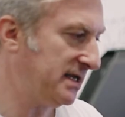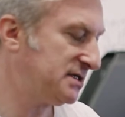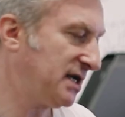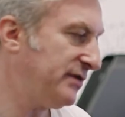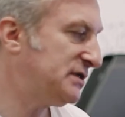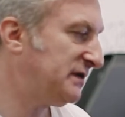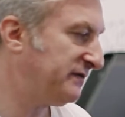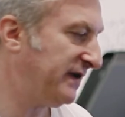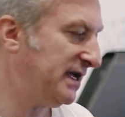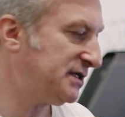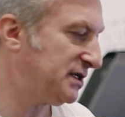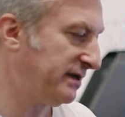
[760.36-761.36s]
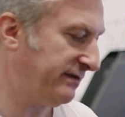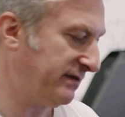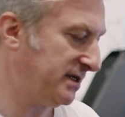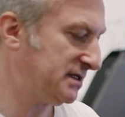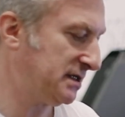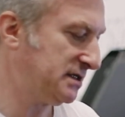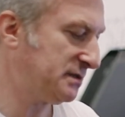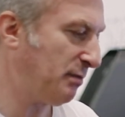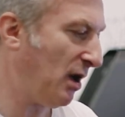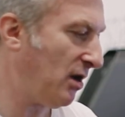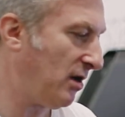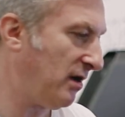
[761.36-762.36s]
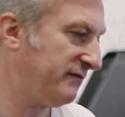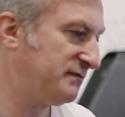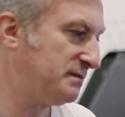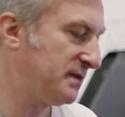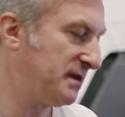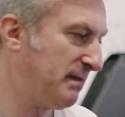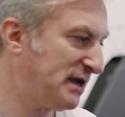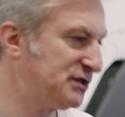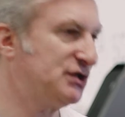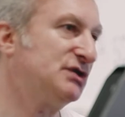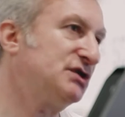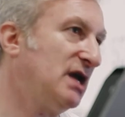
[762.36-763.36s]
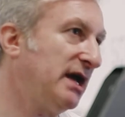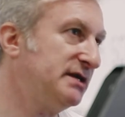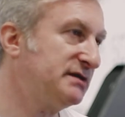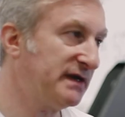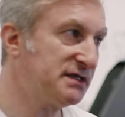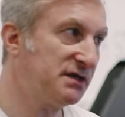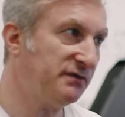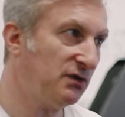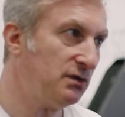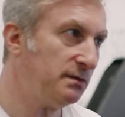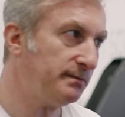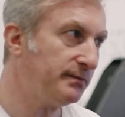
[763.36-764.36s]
it's going to feature is part of the Manchester Science Festival,